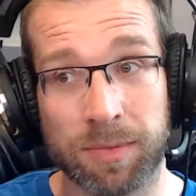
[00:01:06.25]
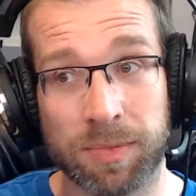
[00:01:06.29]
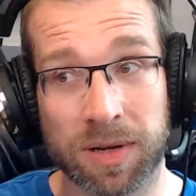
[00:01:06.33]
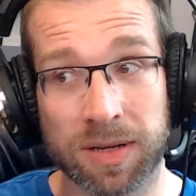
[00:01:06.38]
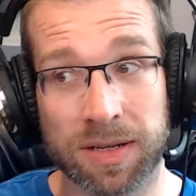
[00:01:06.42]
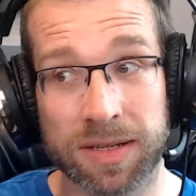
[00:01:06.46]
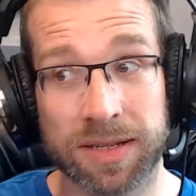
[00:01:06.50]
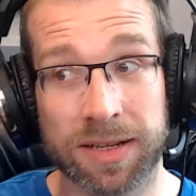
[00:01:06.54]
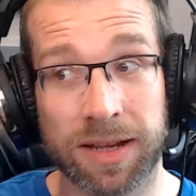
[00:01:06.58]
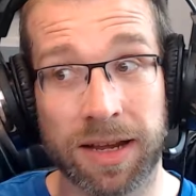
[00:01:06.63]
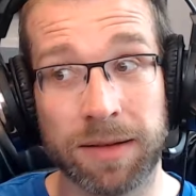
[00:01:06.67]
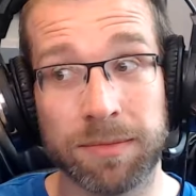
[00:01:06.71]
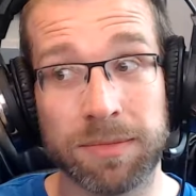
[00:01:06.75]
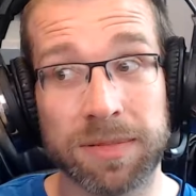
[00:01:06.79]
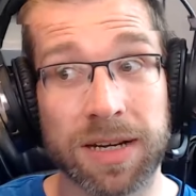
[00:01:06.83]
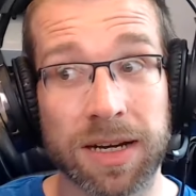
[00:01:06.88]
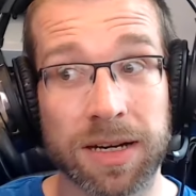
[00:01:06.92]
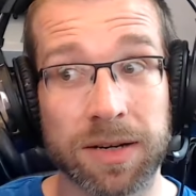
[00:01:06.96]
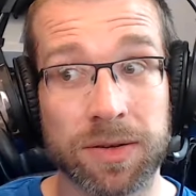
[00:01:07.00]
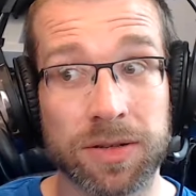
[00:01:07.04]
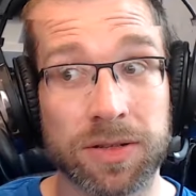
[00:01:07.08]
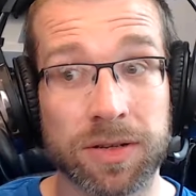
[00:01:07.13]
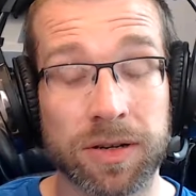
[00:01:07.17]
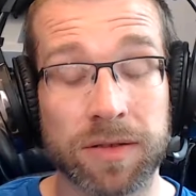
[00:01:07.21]
plus Game
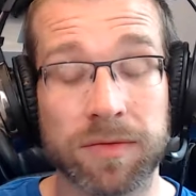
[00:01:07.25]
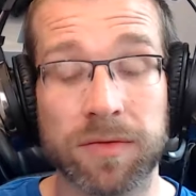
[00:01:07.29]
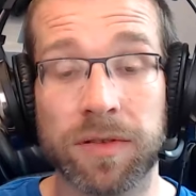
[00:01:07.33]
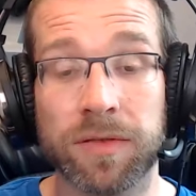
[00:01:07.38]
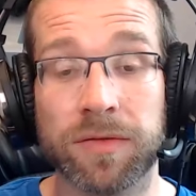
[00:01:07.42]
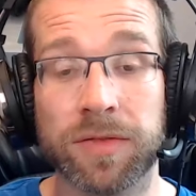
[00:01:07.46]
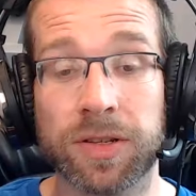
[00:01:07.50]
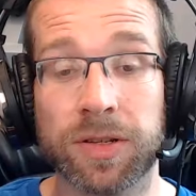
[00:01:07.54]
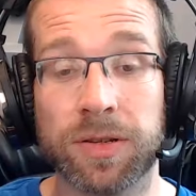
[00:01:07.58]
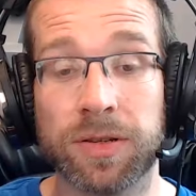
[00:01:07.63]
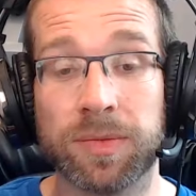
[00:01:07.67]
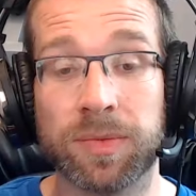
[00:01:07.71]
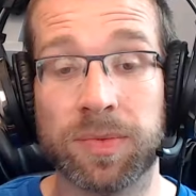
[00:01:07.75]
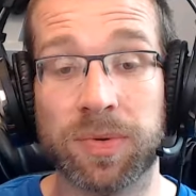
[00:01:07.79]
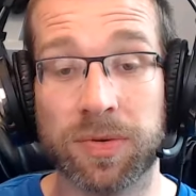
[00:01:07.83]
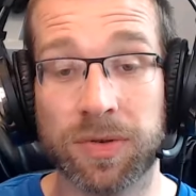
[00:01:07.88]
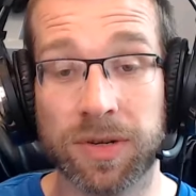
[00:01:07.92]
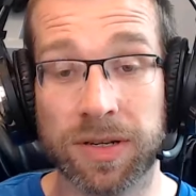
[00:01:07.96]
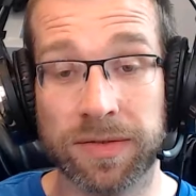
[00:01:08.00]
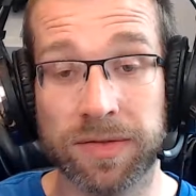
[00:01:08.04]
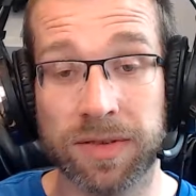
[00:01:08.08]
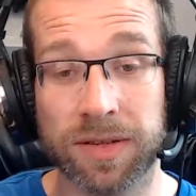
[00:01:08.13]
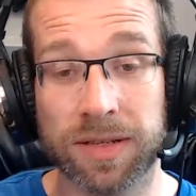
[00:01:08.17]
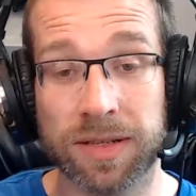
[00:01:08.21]
DAC, which I reviewed
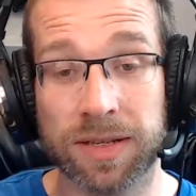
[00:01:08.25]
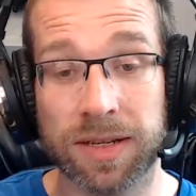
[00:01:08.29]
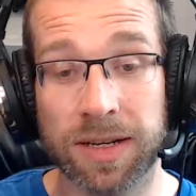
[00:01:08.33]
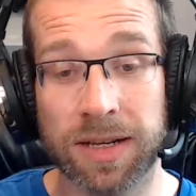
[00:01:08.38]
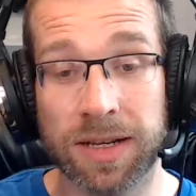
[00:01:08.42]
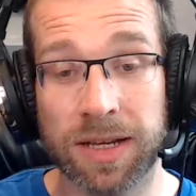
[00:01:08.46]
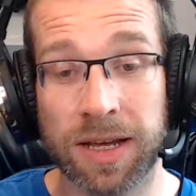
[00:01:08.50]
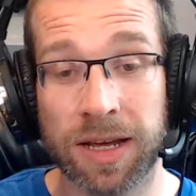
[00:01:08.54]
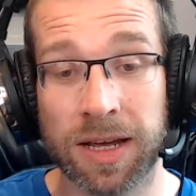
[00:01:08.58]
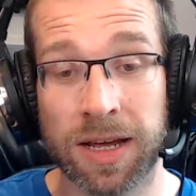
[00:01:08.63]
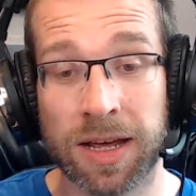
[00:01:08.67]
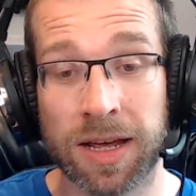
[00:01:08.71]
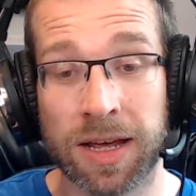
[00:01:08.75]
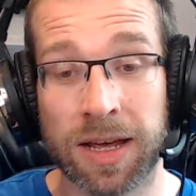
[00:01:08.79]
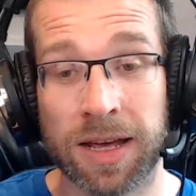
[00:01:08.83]
previously,